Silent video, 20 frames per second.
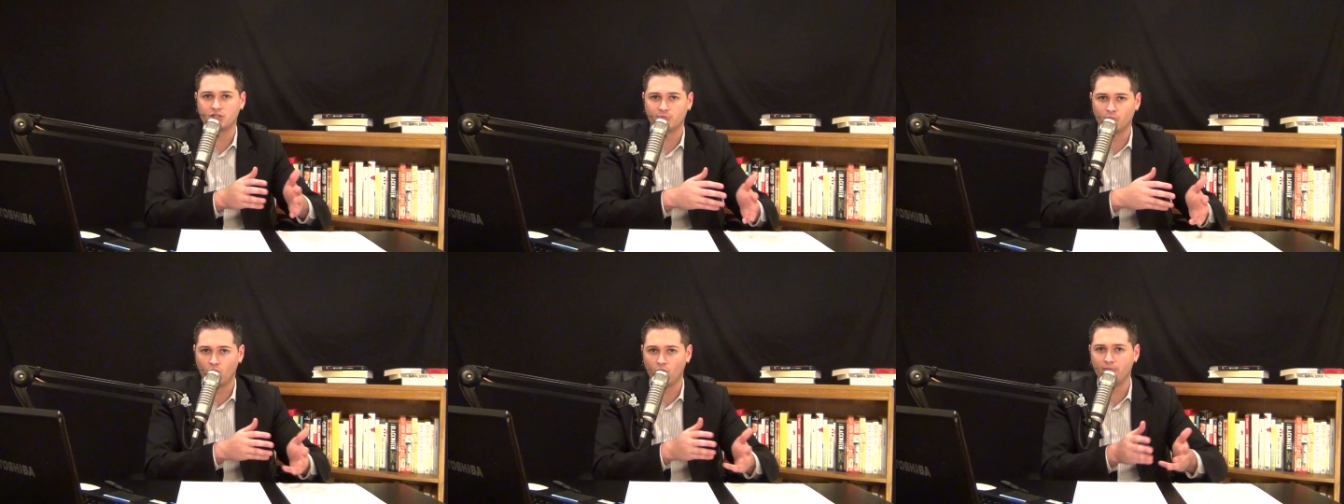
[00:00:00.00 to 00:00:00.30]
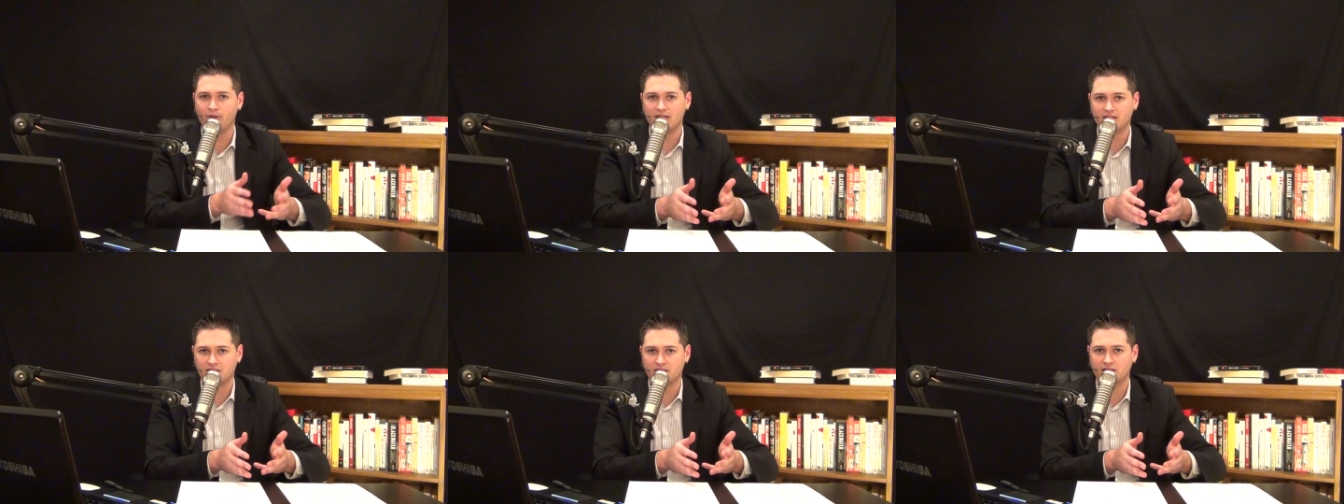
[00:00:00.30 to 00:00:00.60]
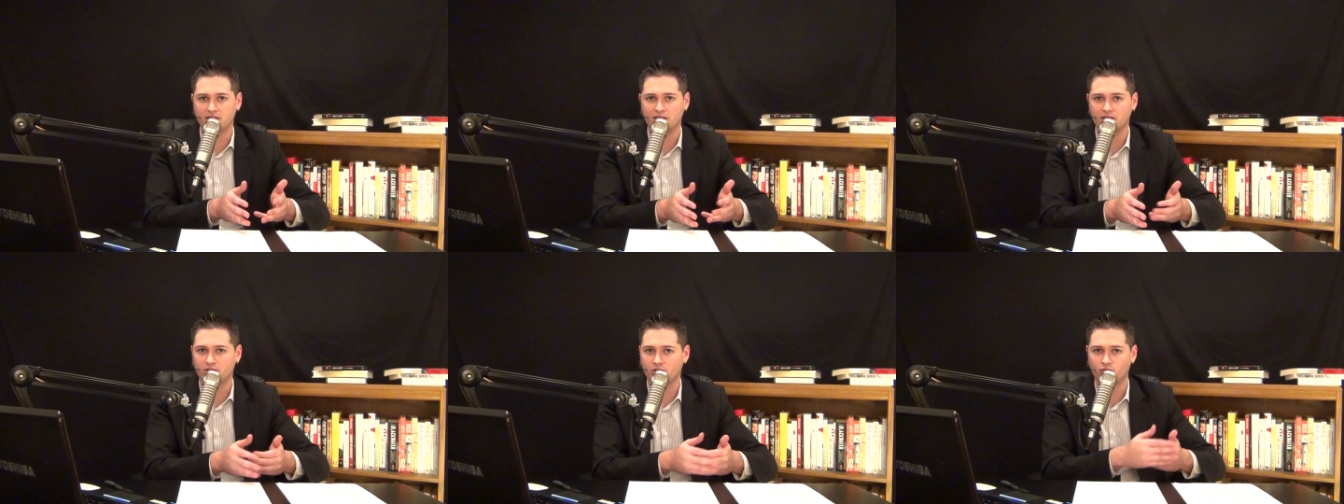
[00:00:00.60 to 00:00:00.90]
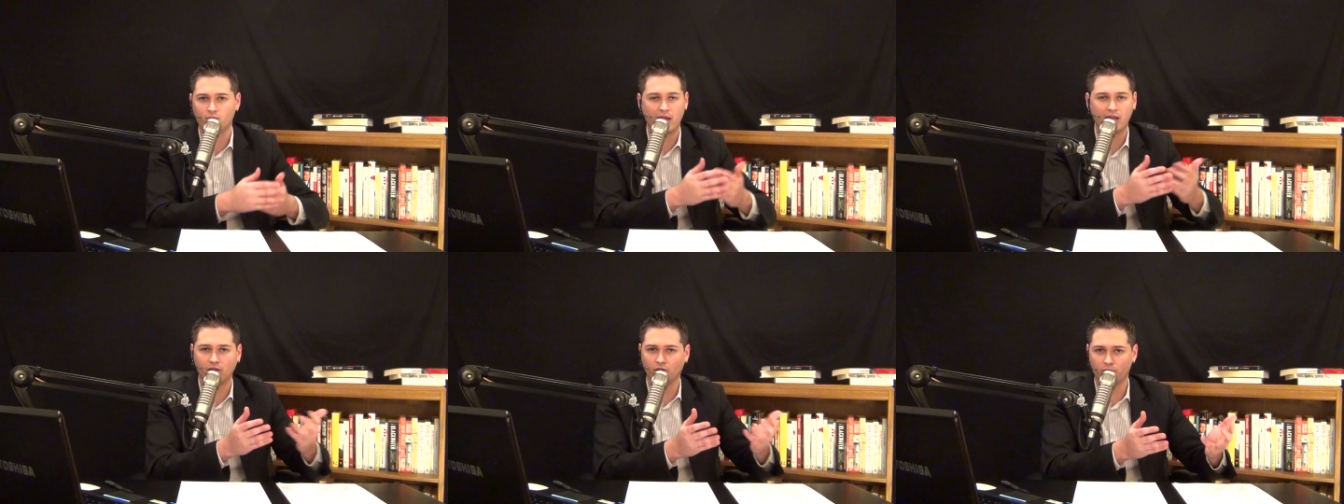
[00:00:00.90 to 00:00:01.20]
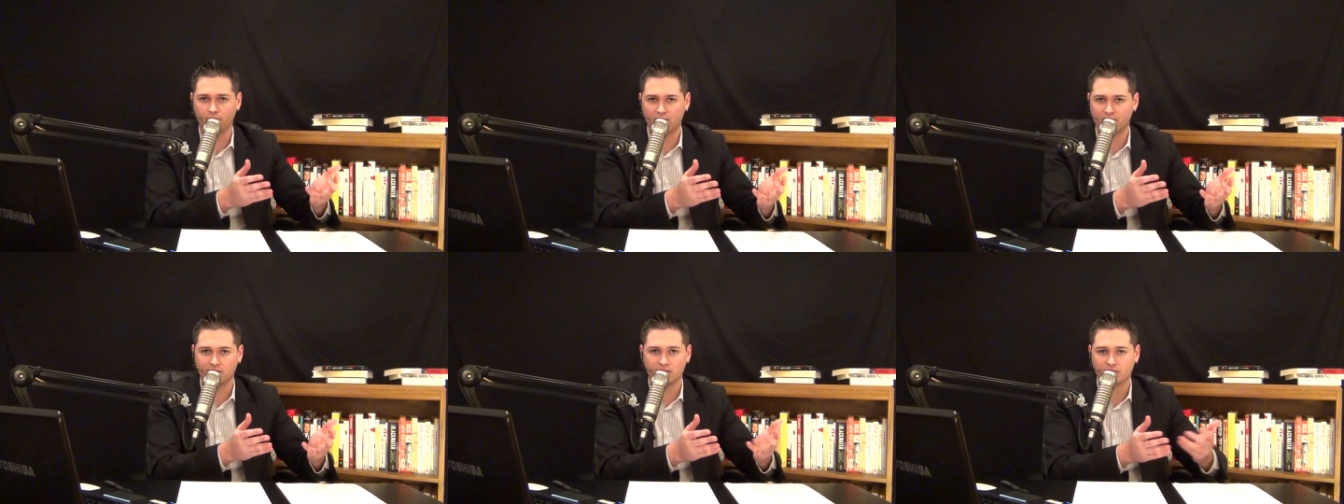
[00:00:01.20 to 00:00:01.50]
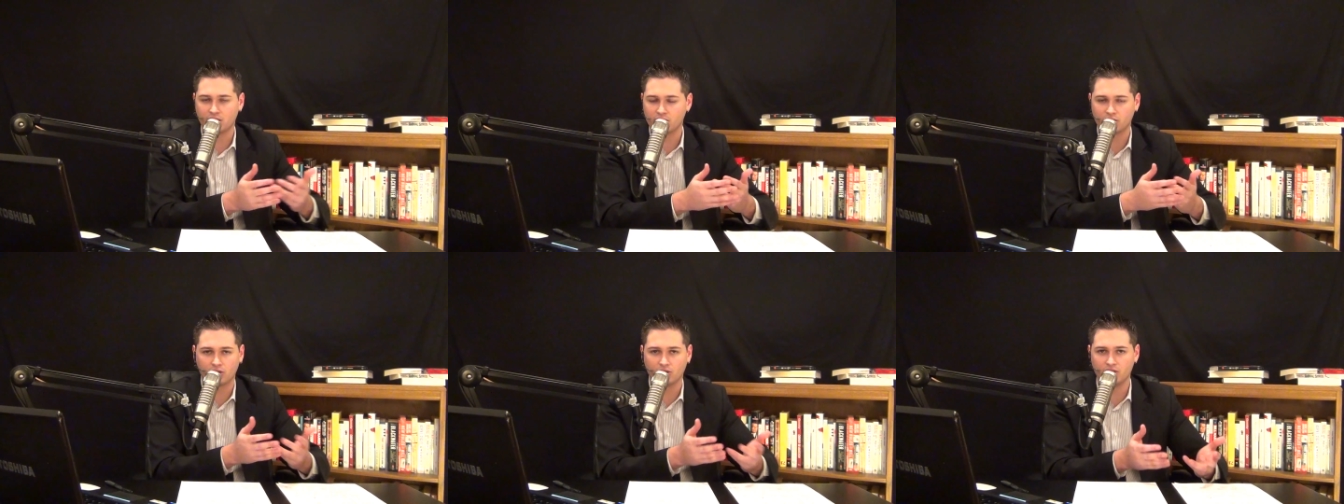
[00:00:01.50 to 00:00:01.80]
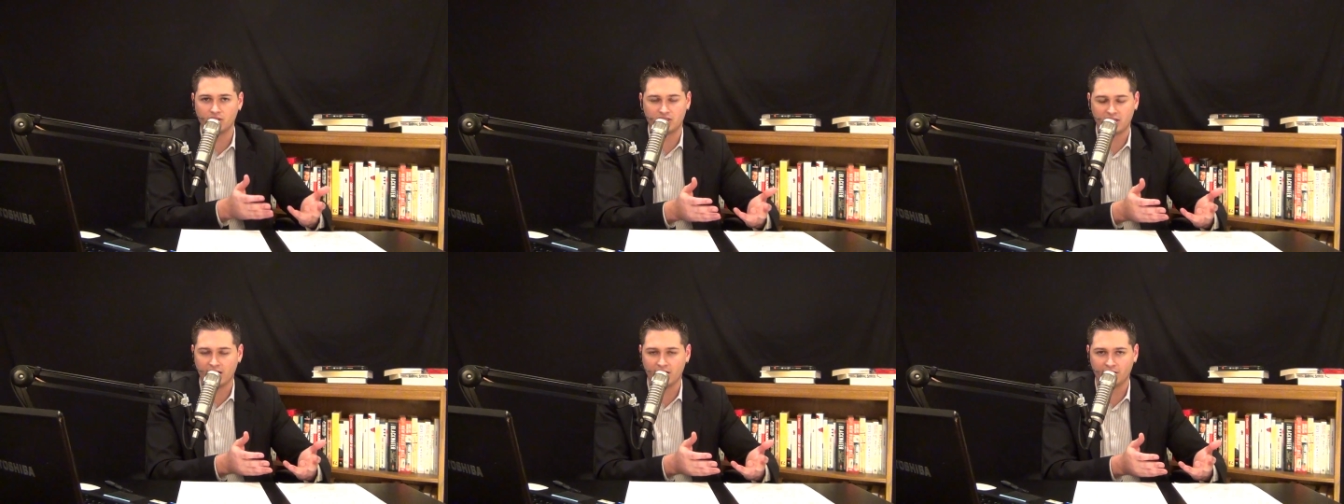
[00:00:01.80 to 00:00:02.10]
small businesses and regular businesses
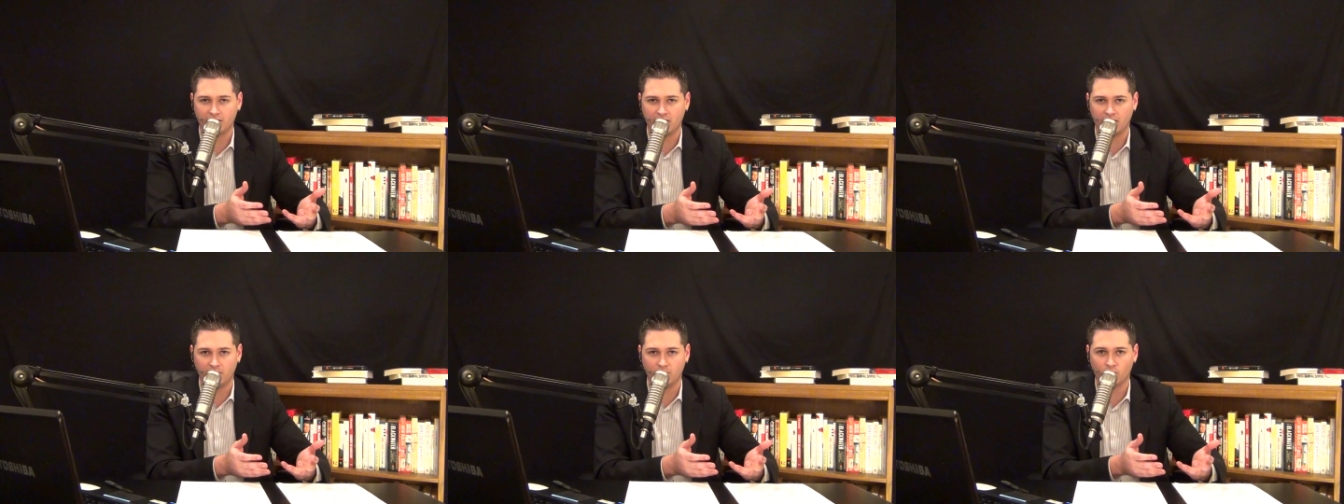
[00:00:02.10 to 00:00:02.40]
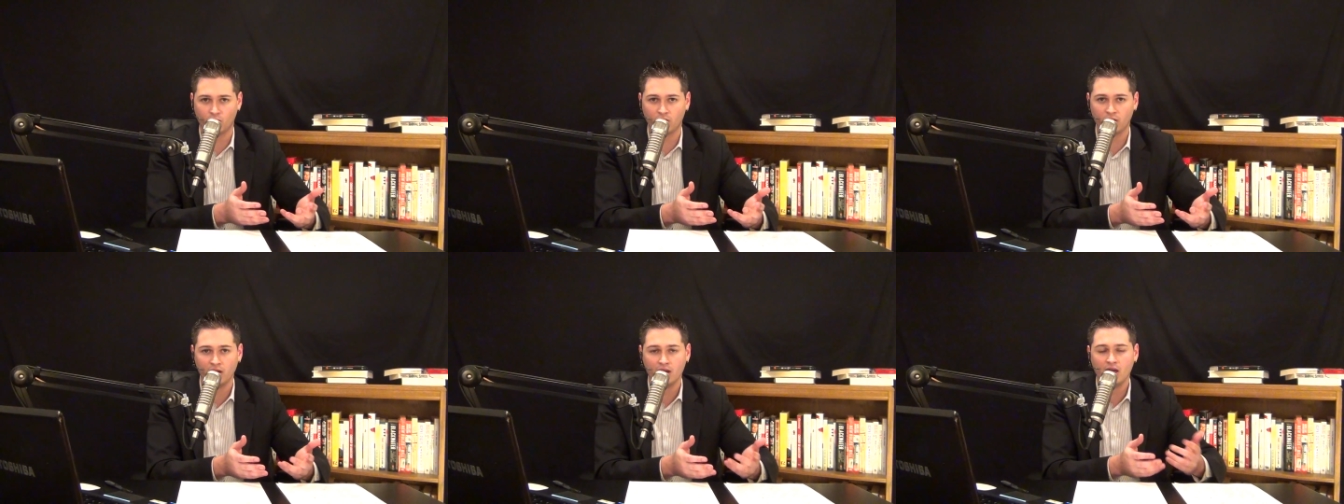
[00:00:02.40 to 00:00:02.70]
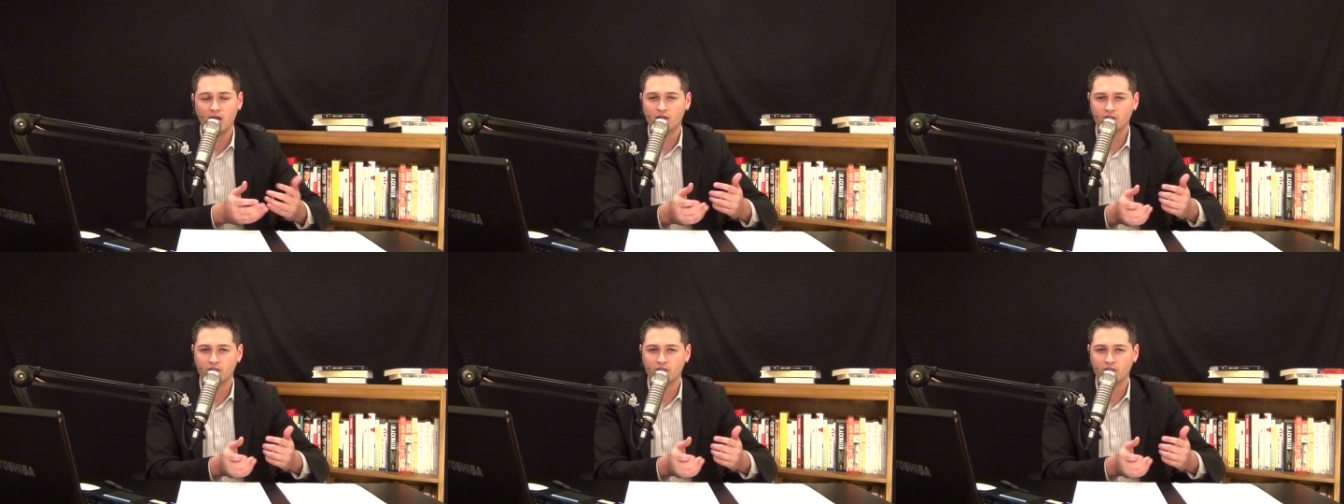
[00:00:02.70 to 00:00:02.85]
couldn't sell it anymore.